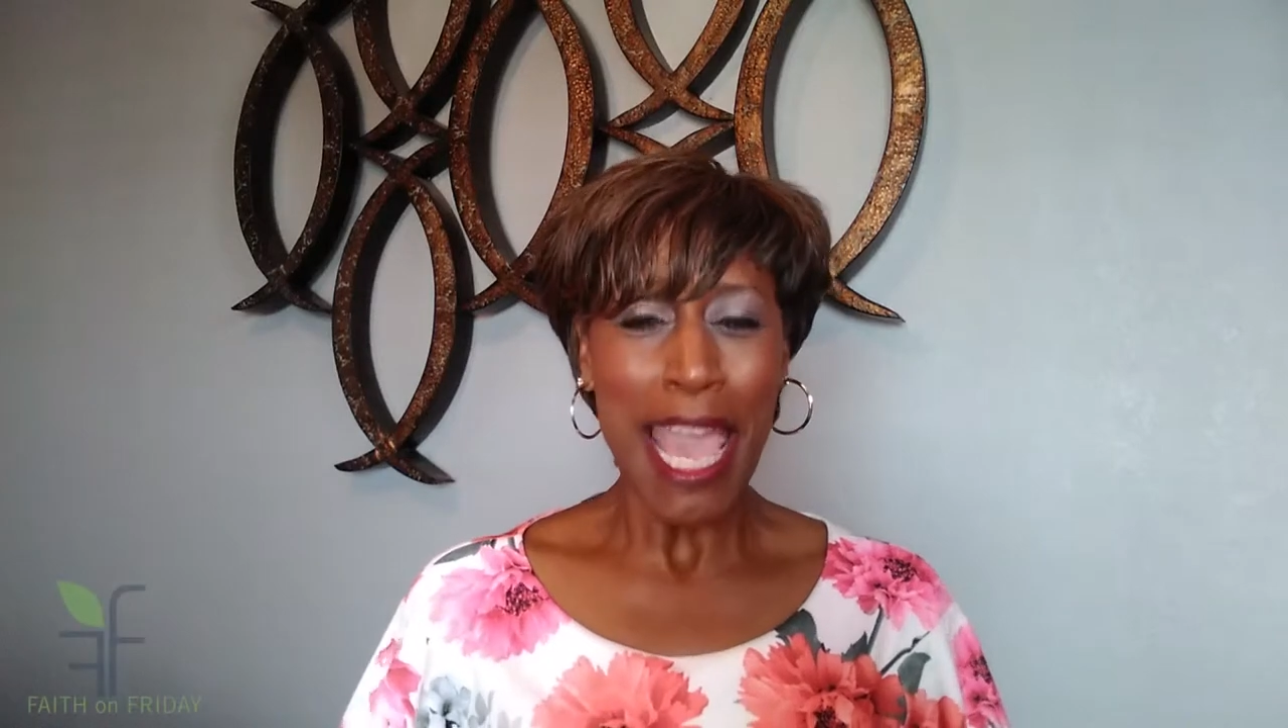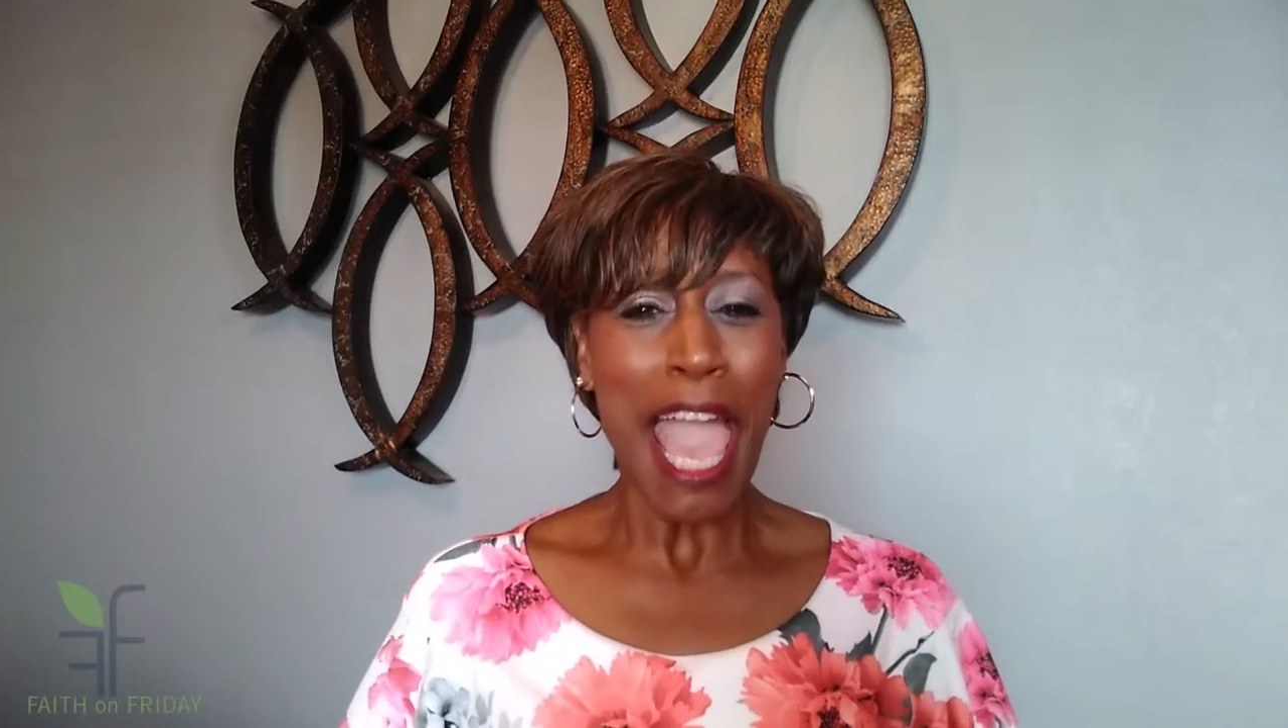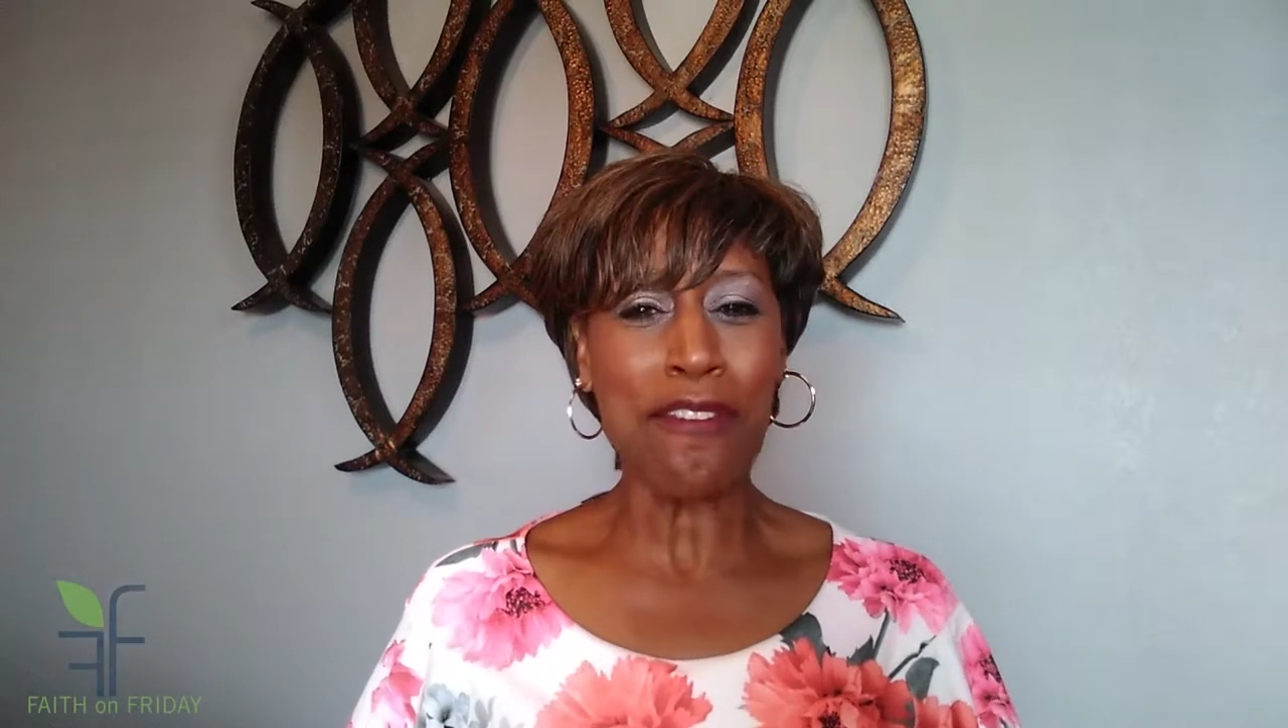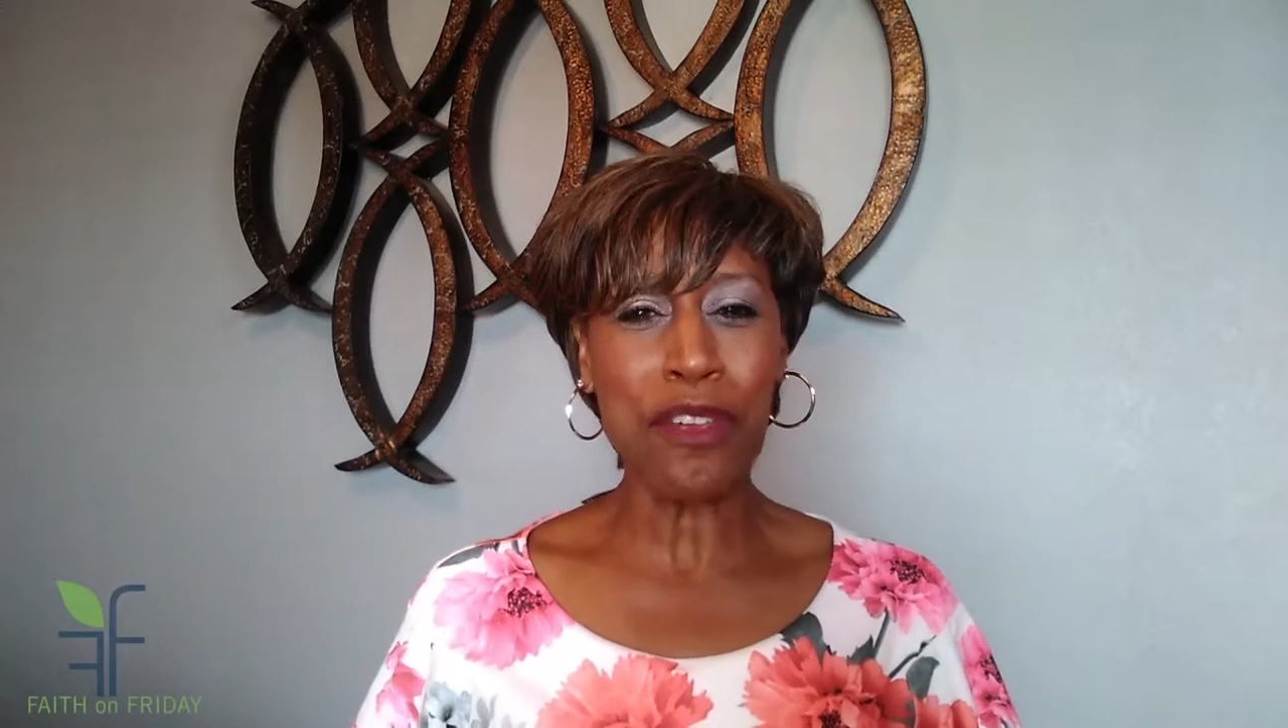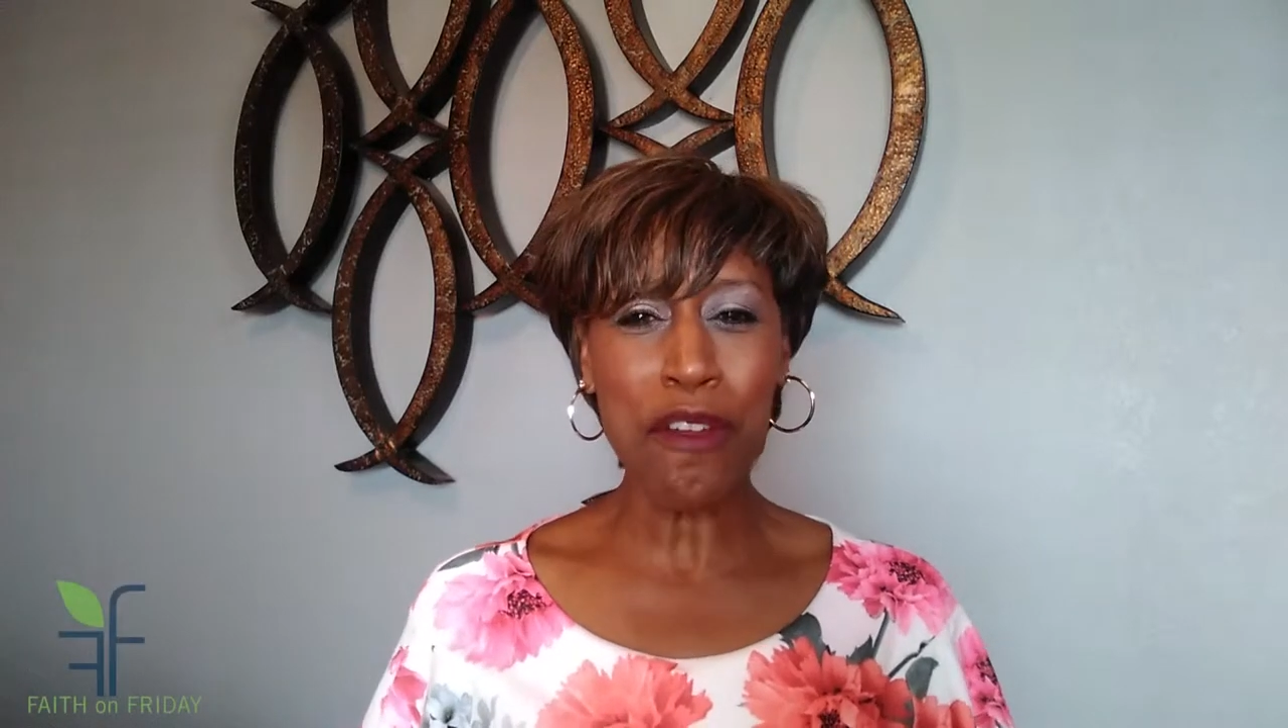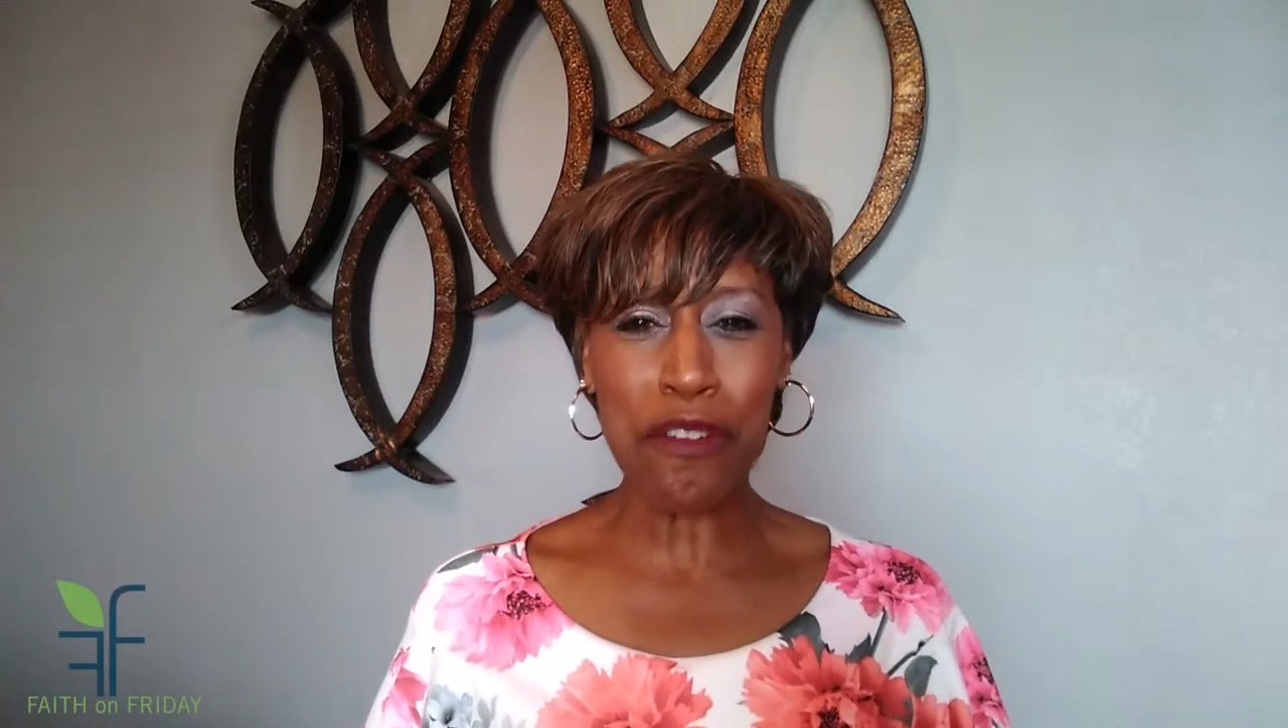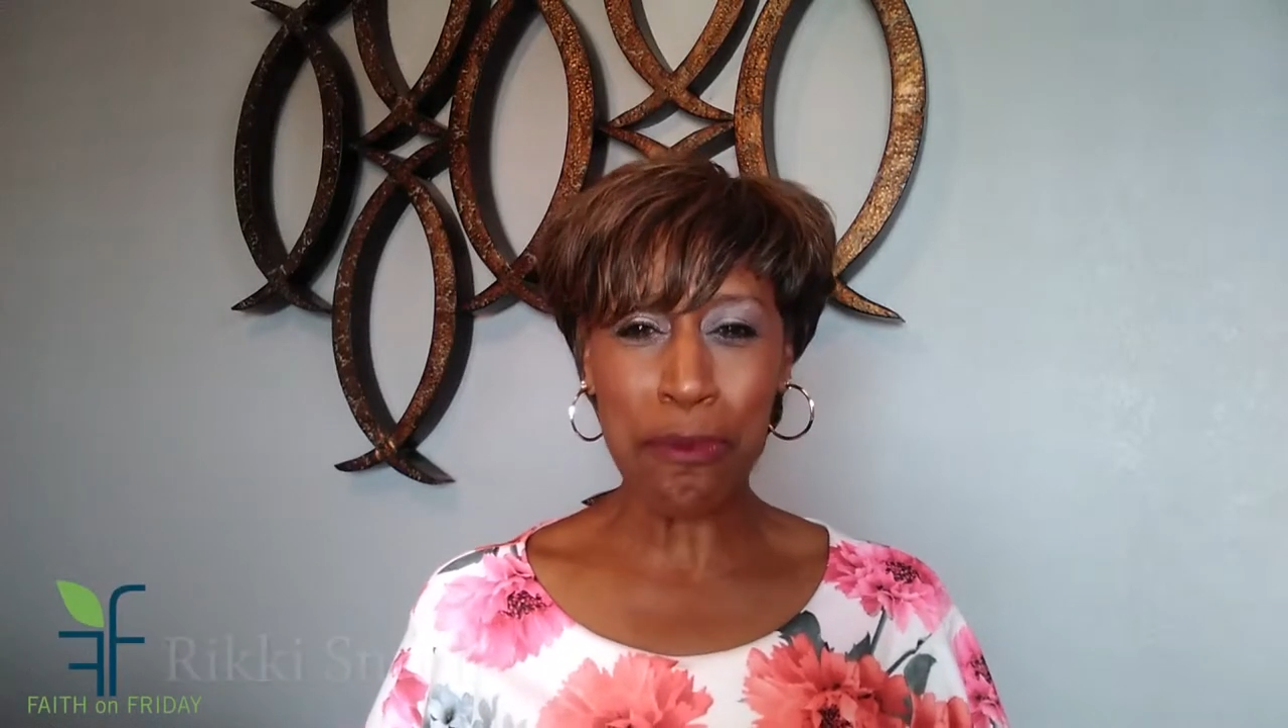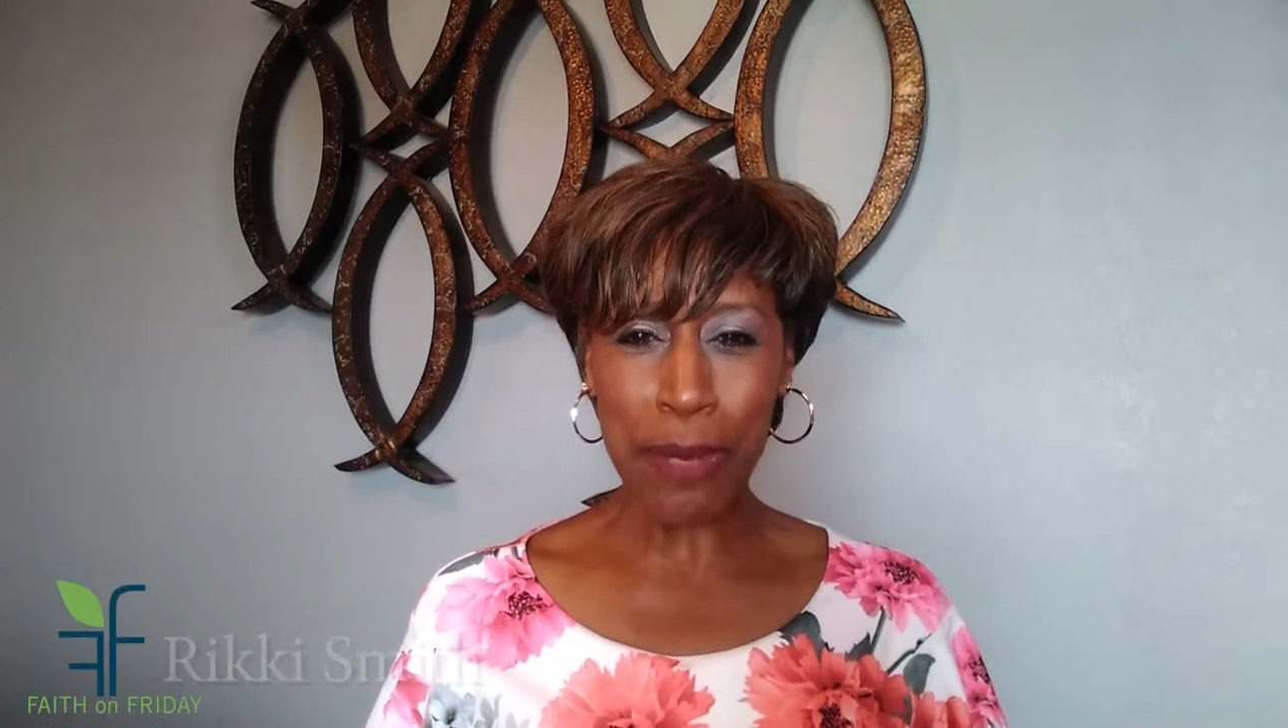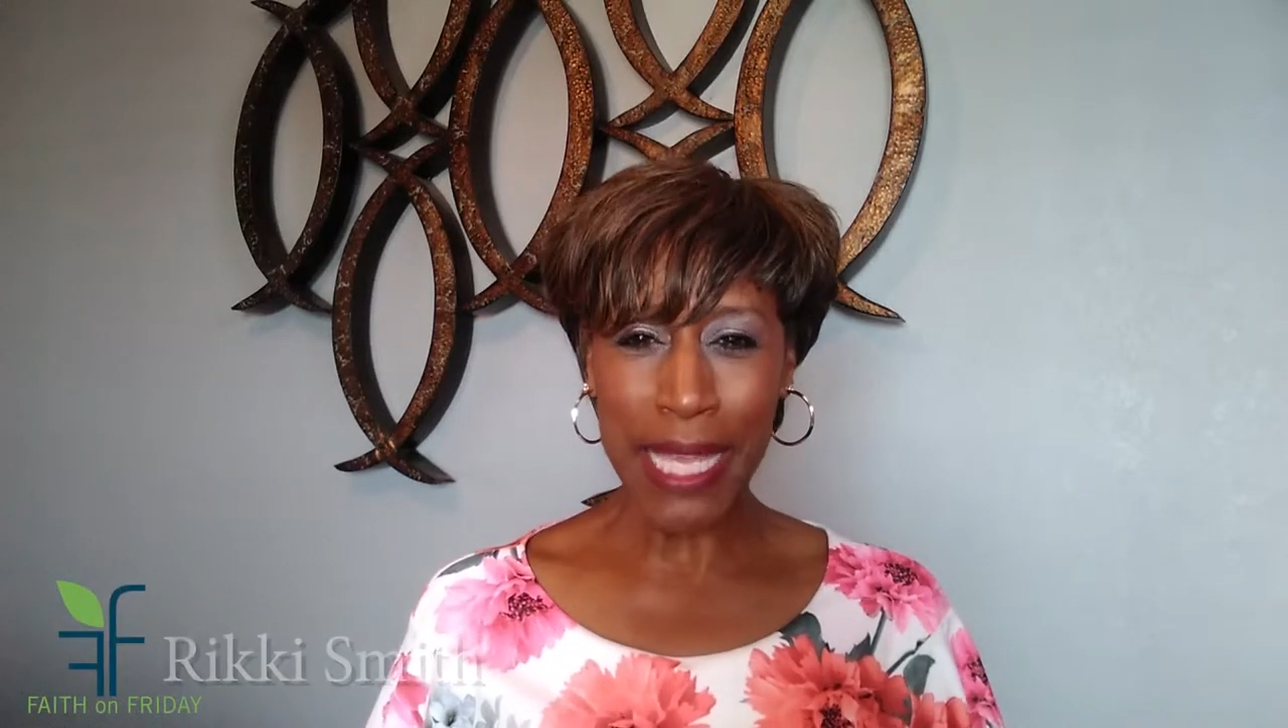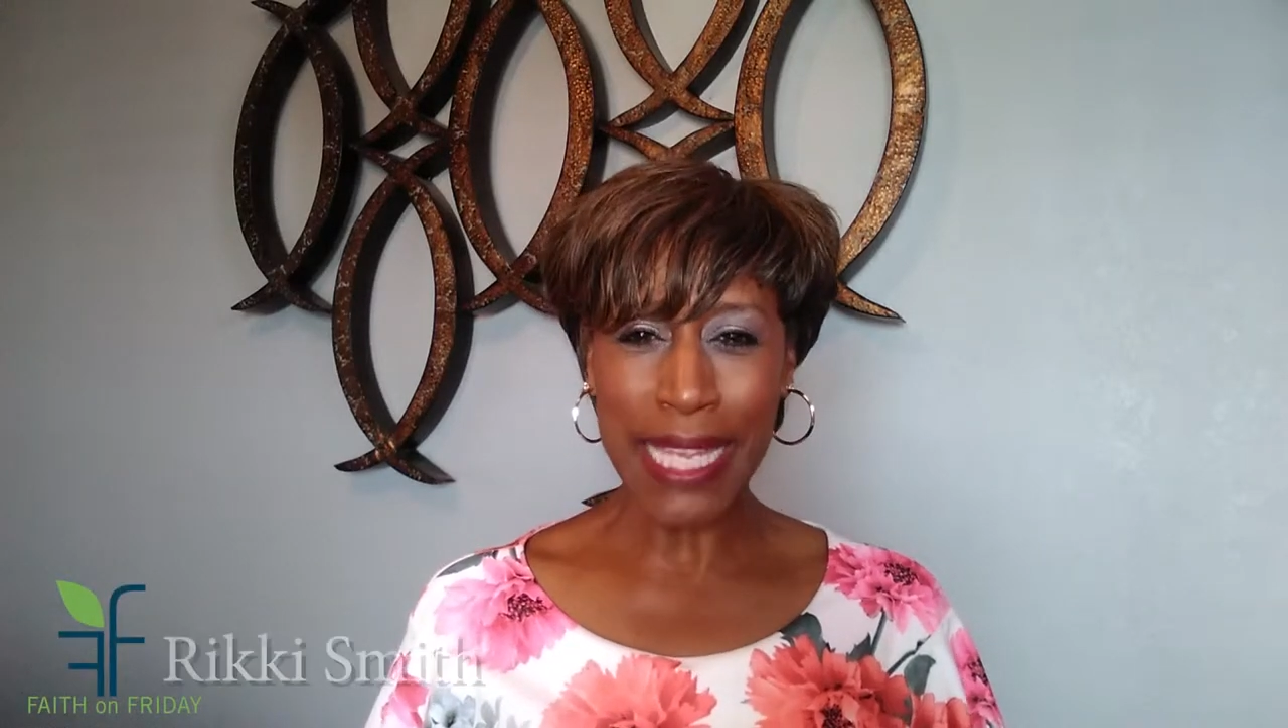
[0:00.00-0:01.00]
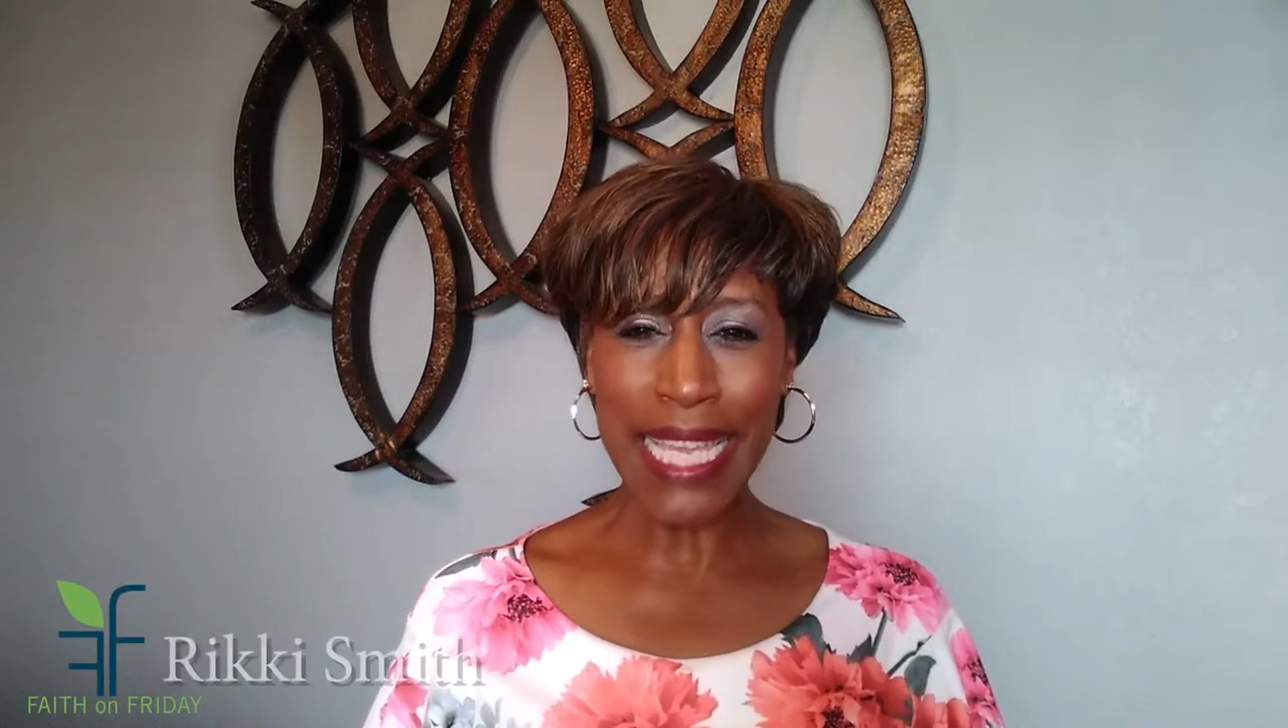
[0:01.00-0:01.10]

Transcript: Have you ever been